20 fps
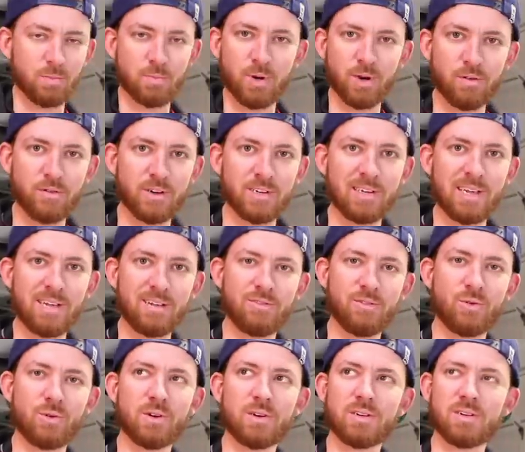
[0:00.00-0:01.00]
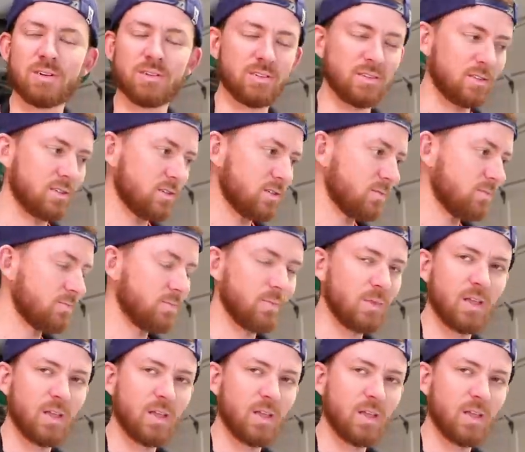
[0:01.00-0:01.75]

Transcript: a perfect day for it because it's